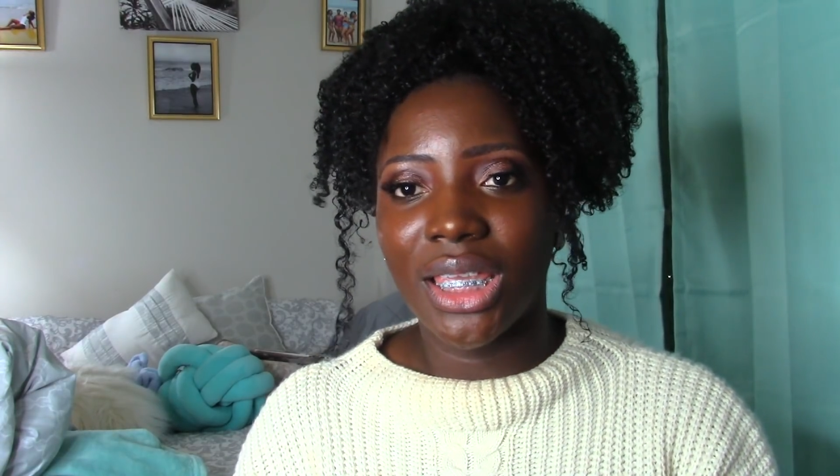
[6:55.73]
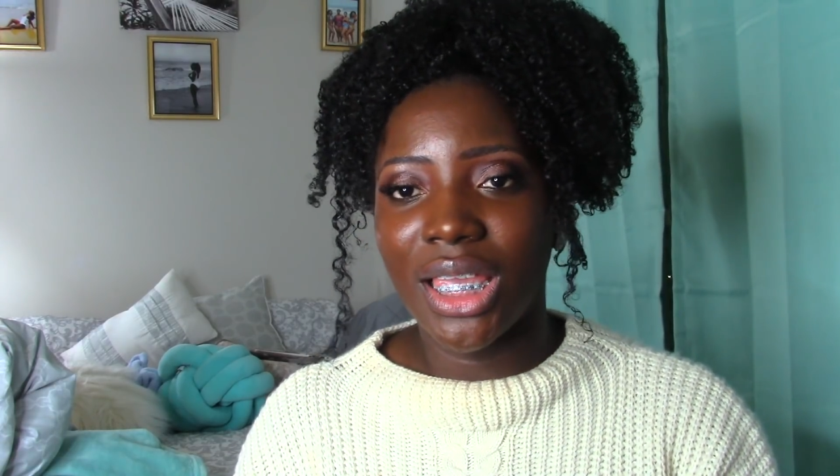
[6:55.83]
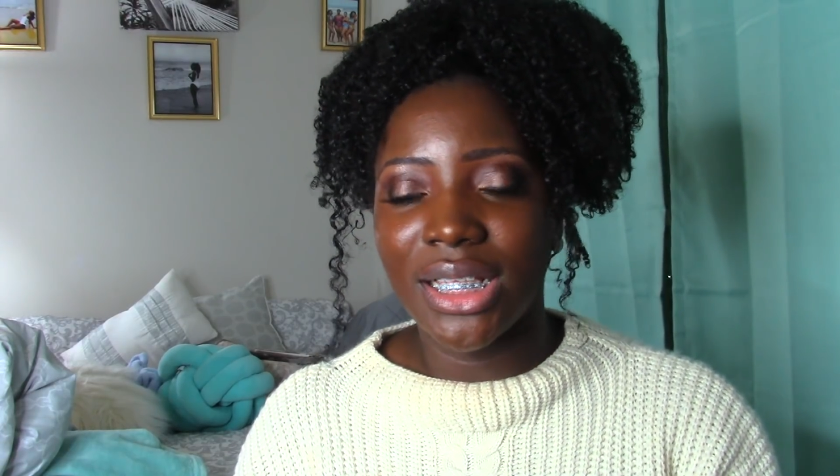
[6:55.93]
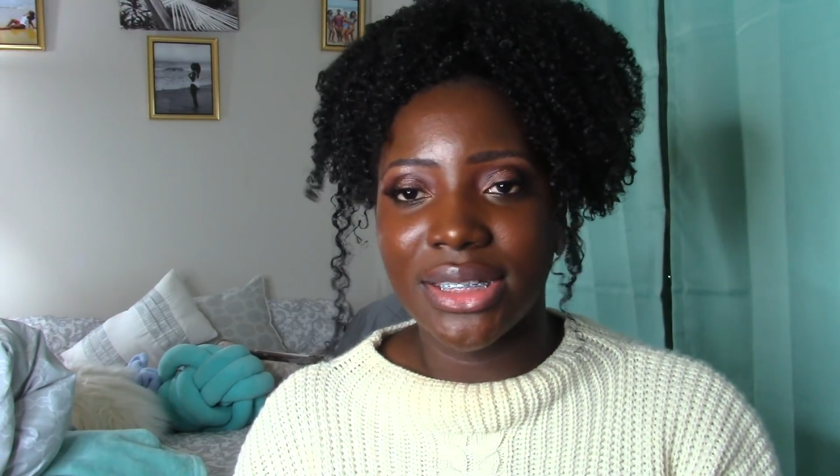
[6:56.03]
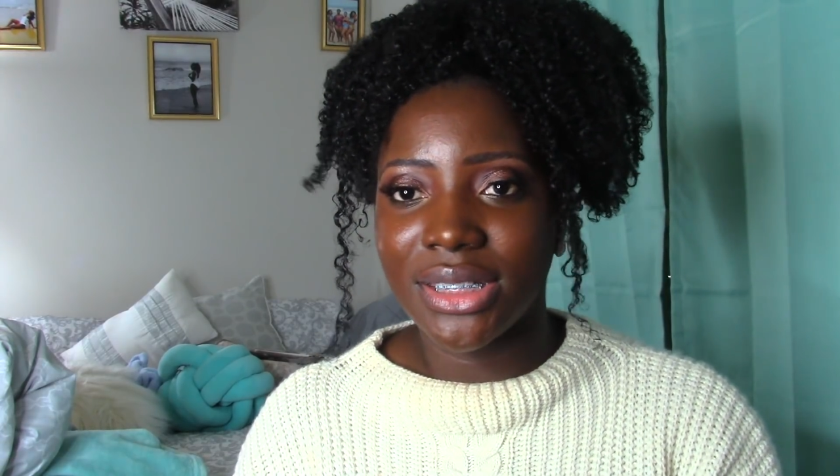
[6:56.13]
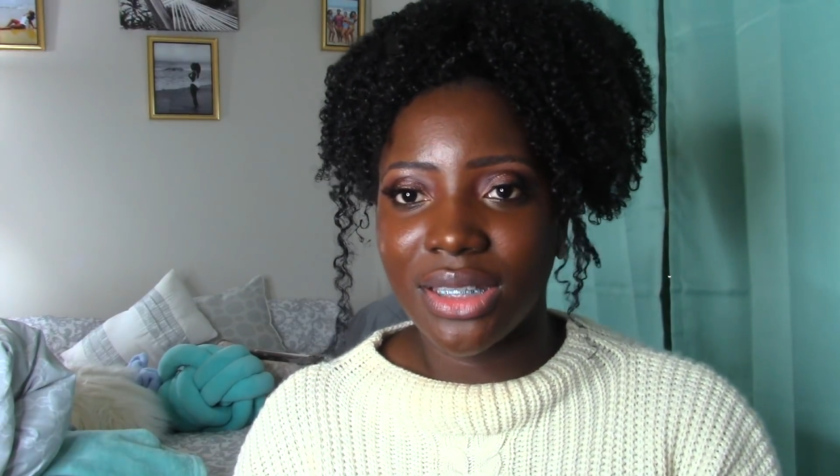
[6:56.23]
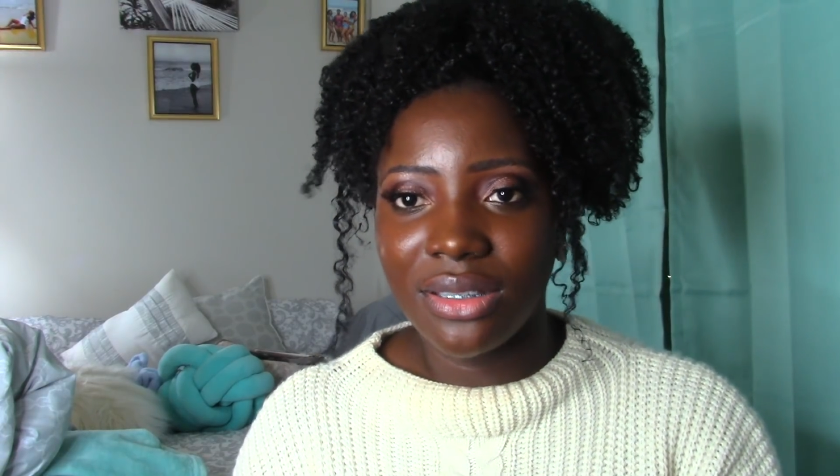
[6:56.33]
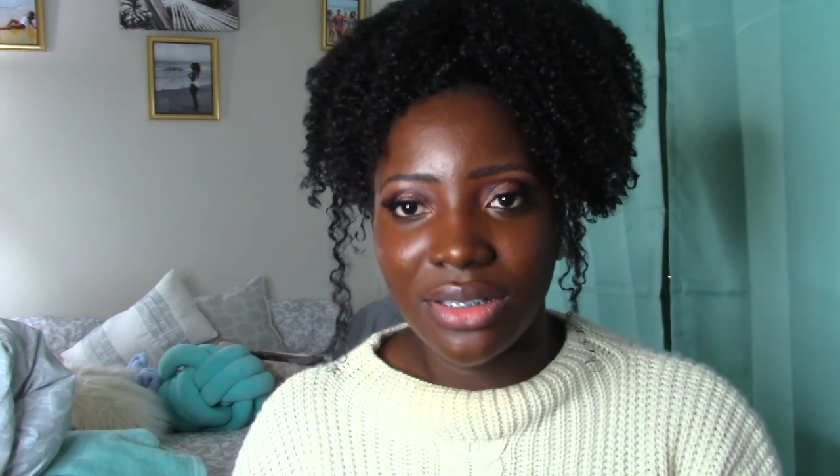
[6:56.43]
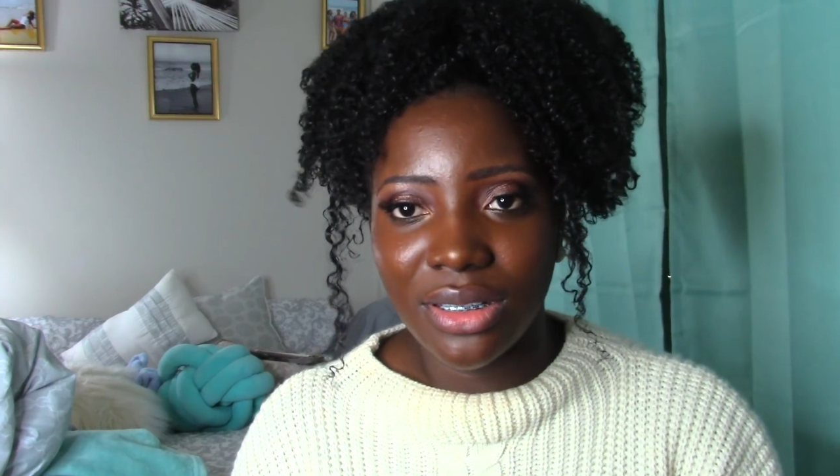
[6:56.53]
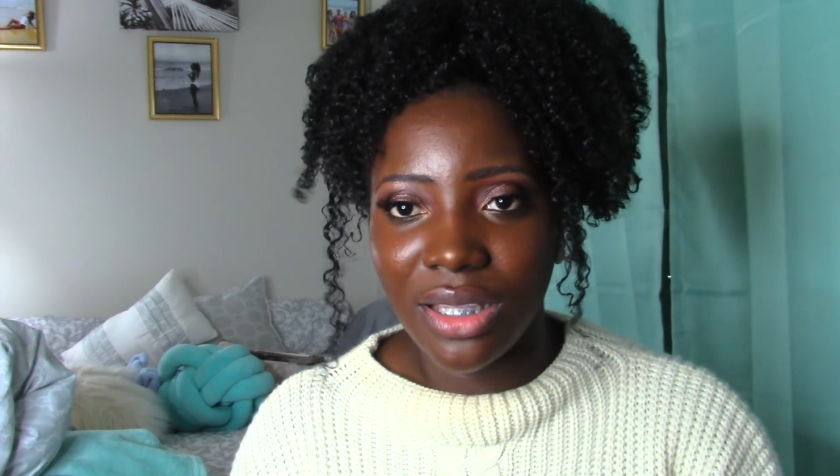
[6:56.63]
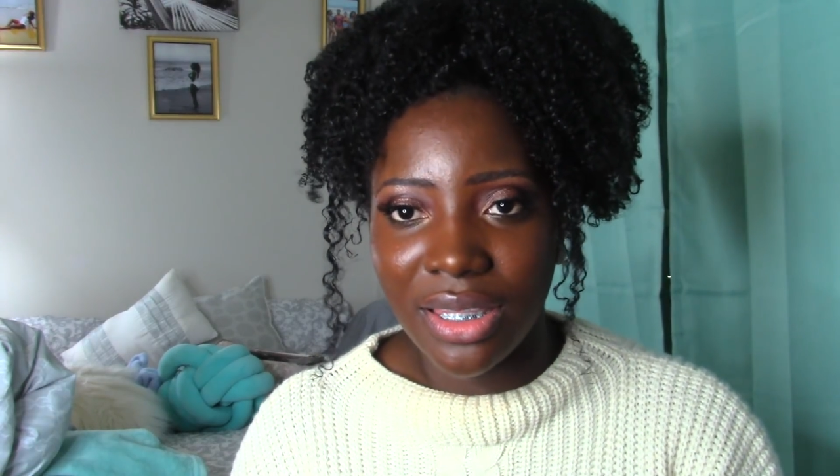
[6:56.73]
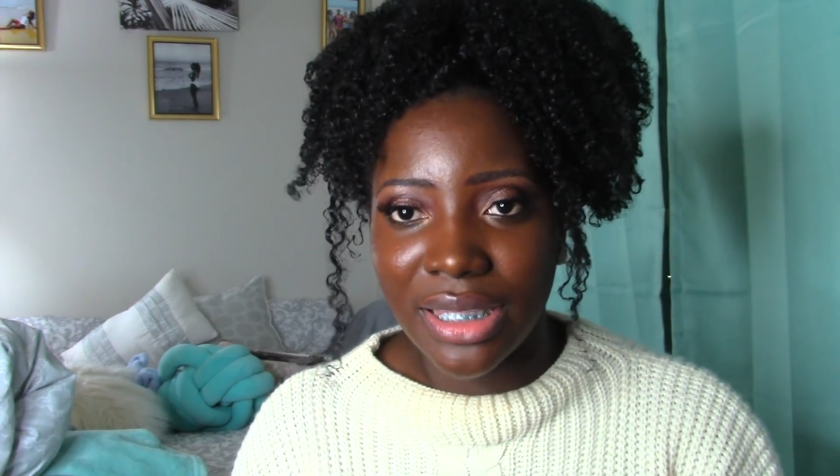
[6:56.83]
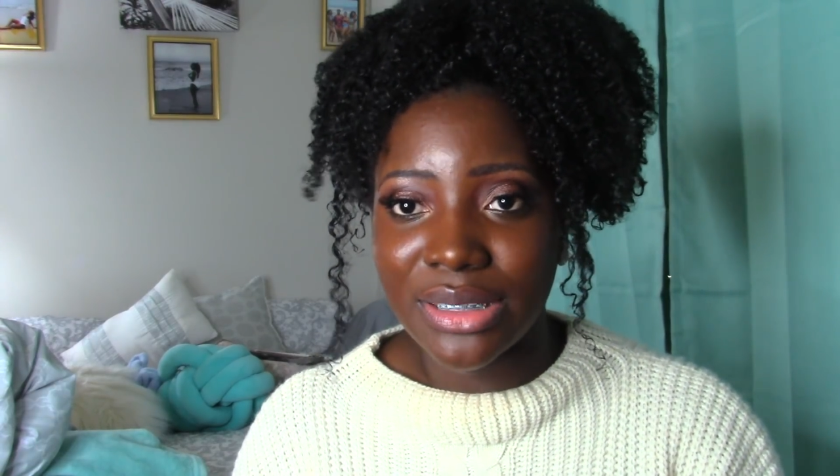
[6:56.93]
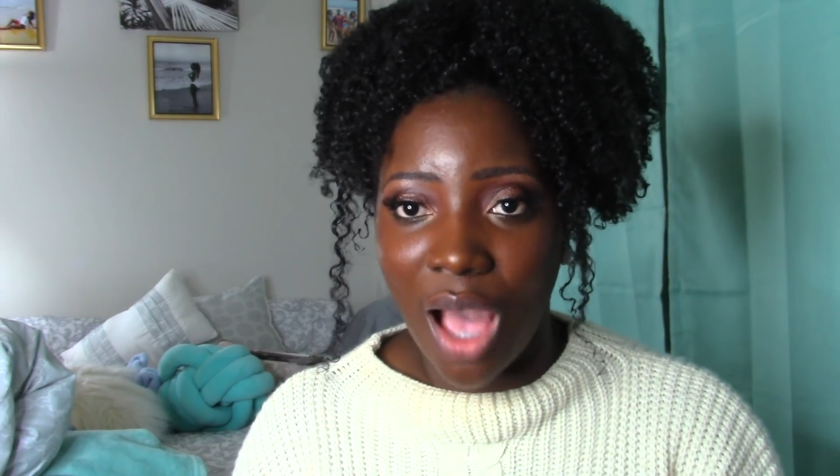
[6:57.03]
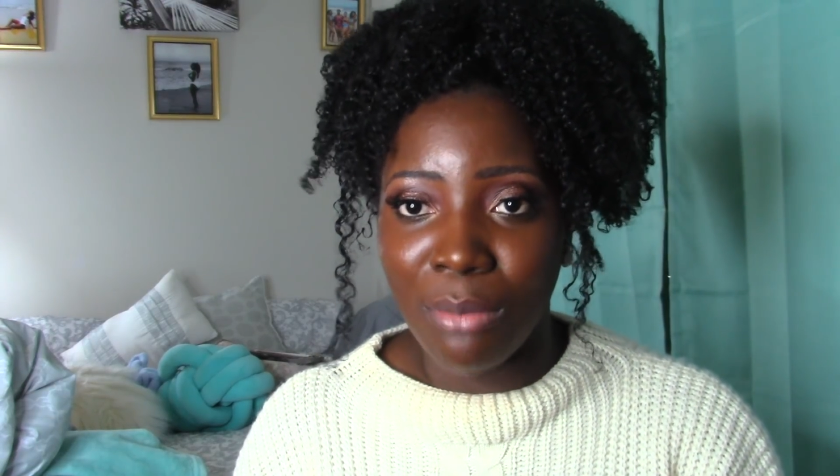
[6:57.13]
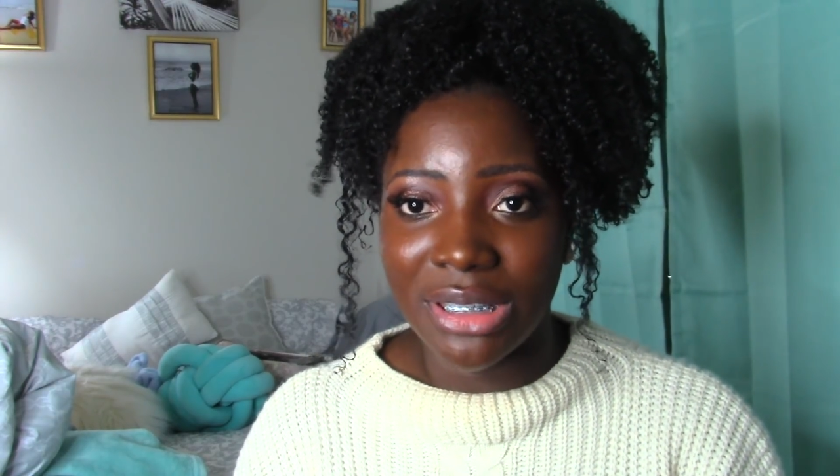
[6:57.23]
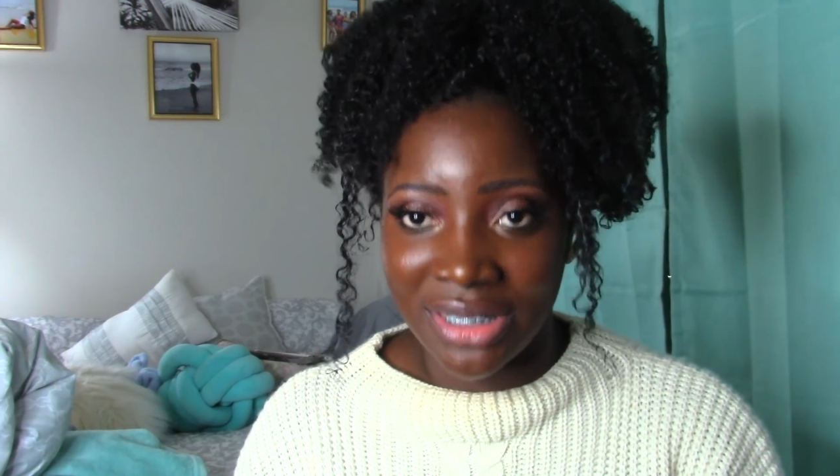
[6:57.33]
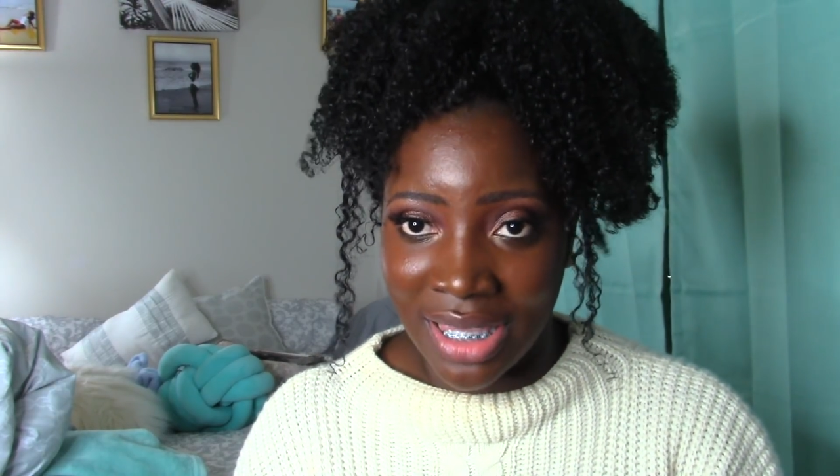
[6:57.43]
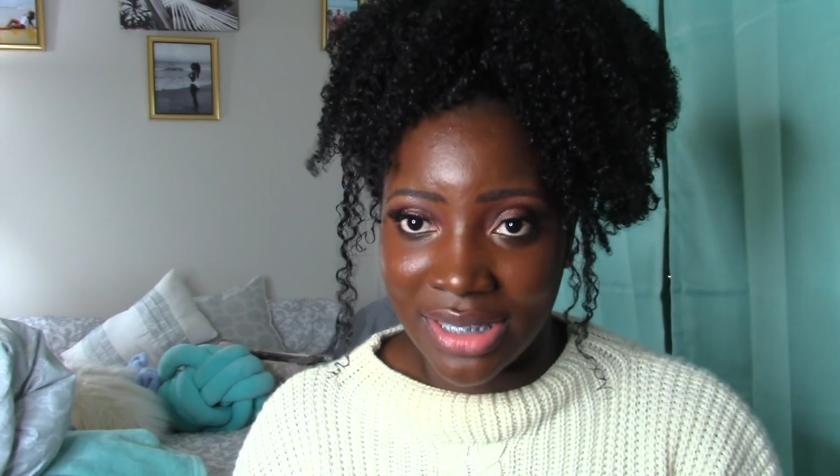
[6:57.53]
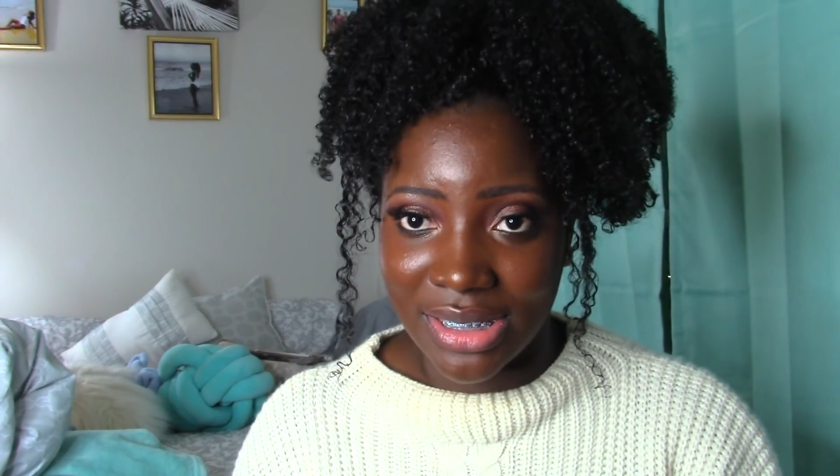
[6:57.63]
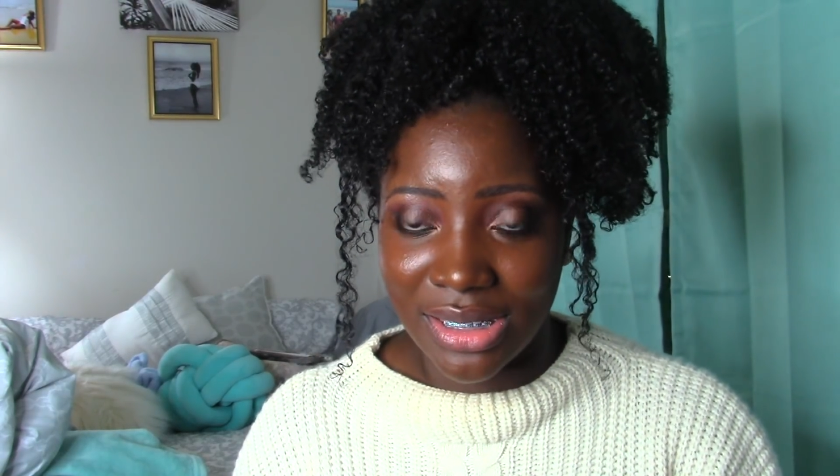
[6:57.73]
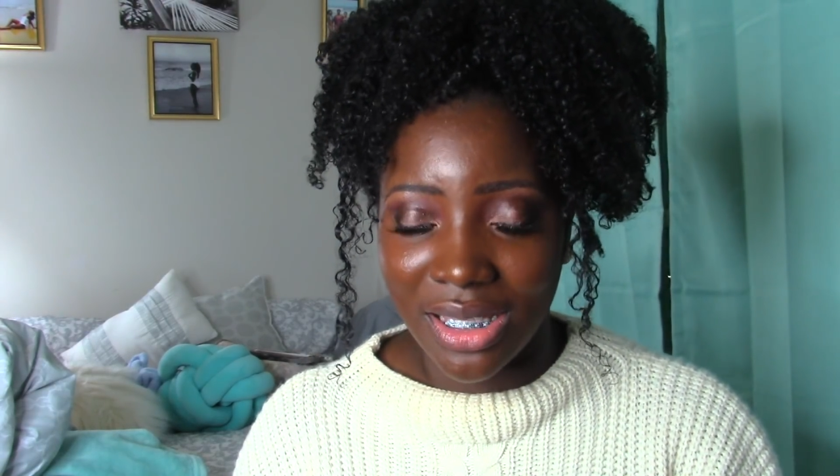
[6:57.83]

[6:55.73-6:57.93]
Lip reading: it's common sense.